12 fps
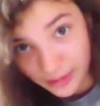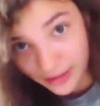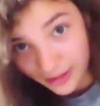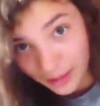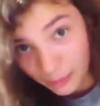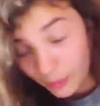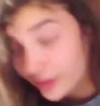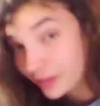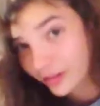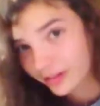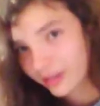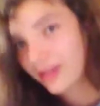the same
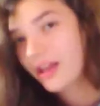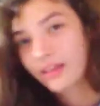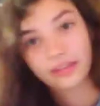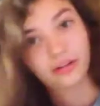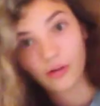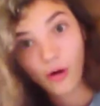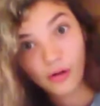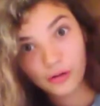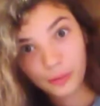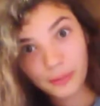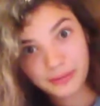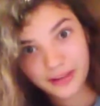questions that are all on
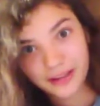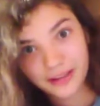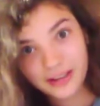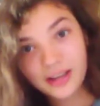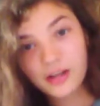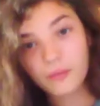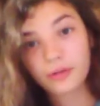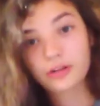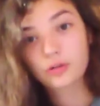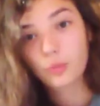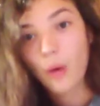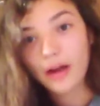the website, which
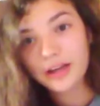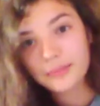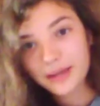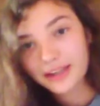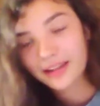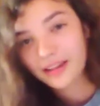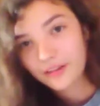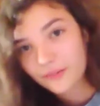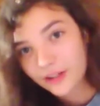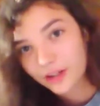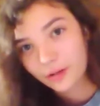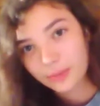is why I'm making this
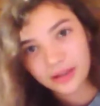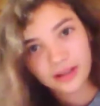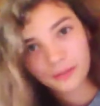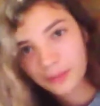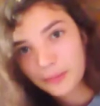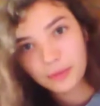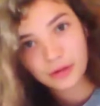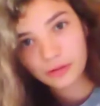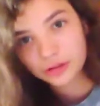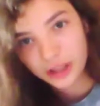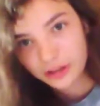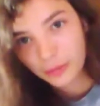video, because people
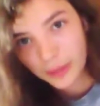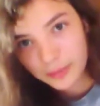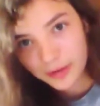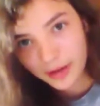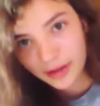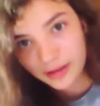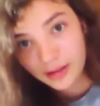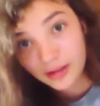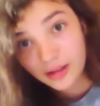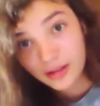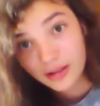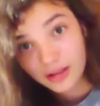don't check the website.
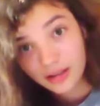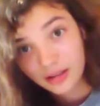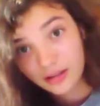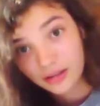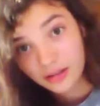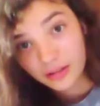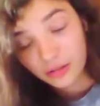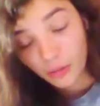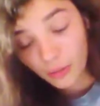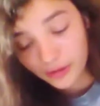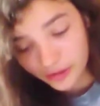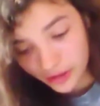
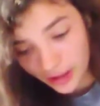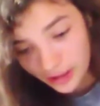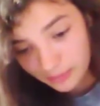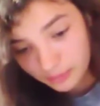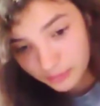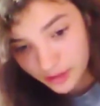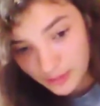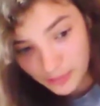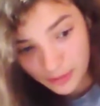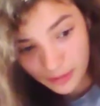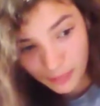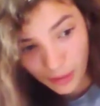Throwing shade,
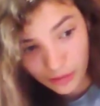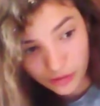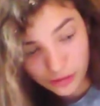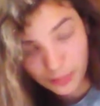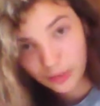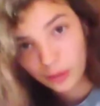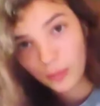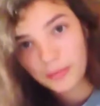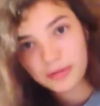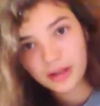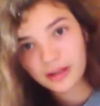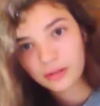deepest apologies, but the
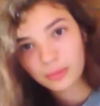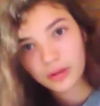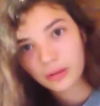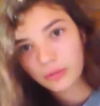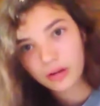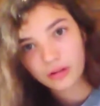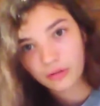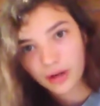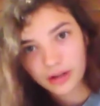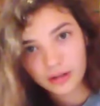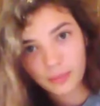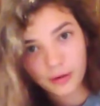website is really one of the
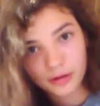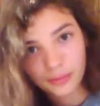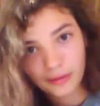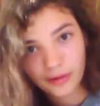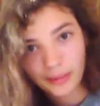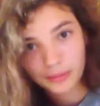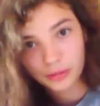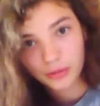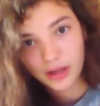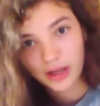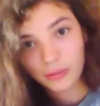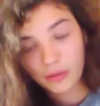greatest parts of my
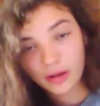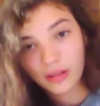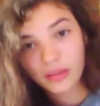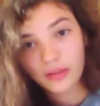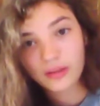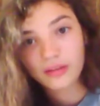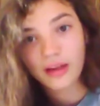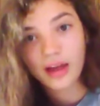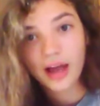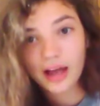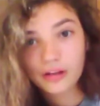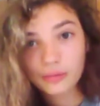Rabbitry and one of the things that
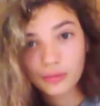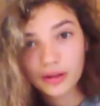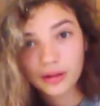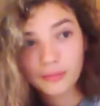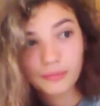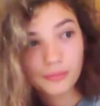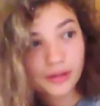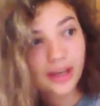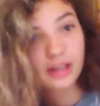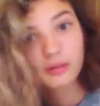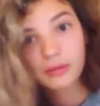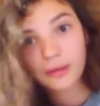has really
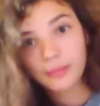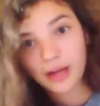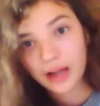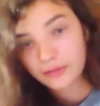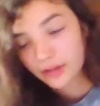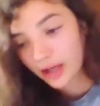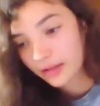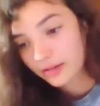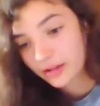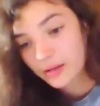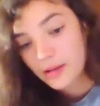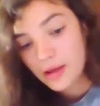kicked me up in
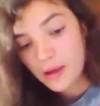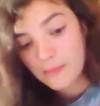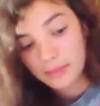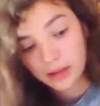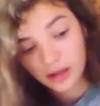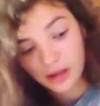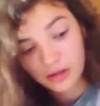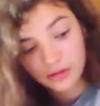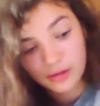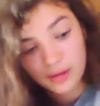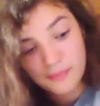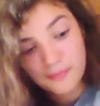advertising,
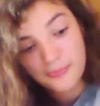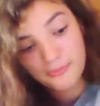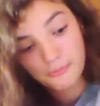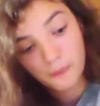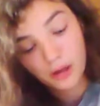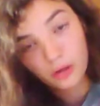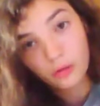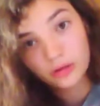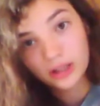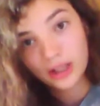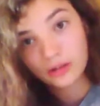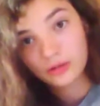because not only
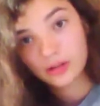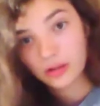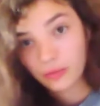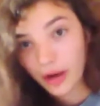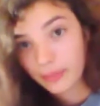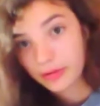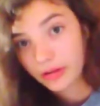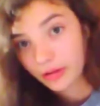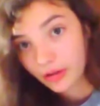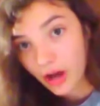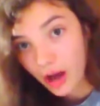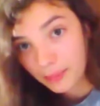can you see the rabbits that are
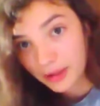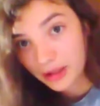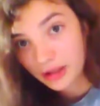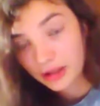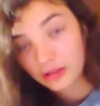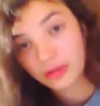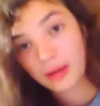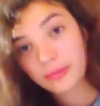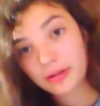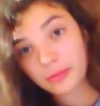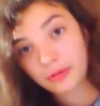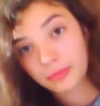coming and the
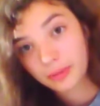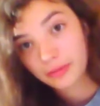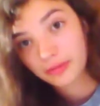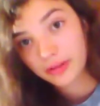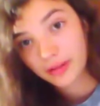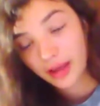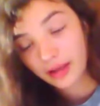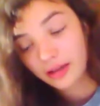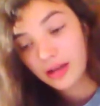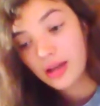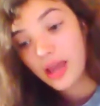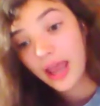rabbits that we've previously had
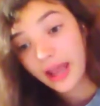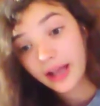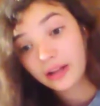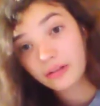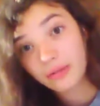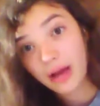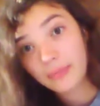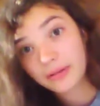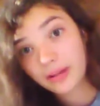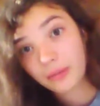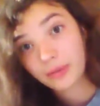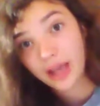and the rabbits
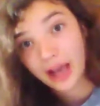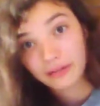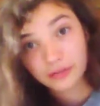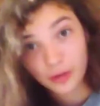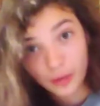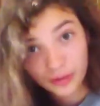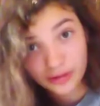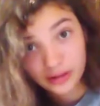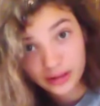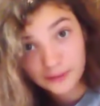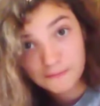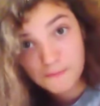that we have
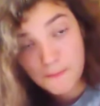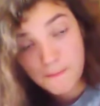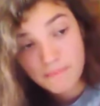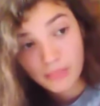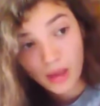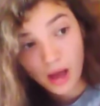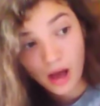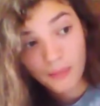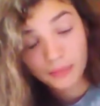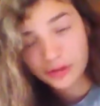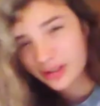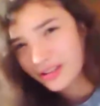currently,
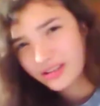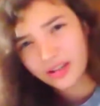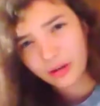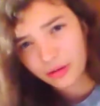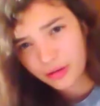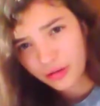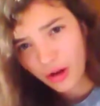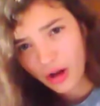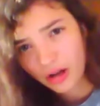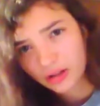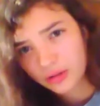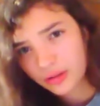but you can see our
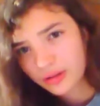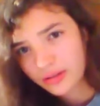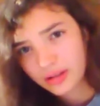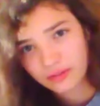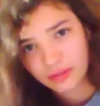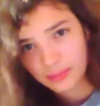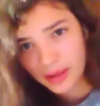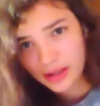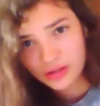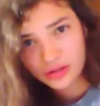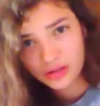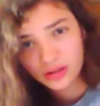stock, you can see
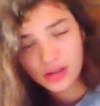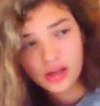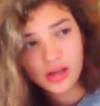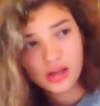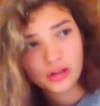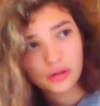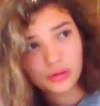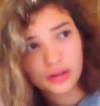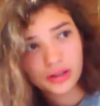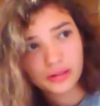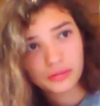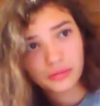information, you
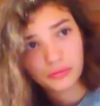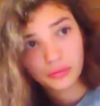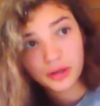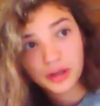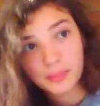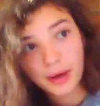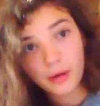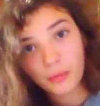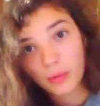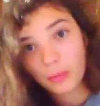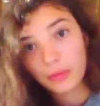can read about what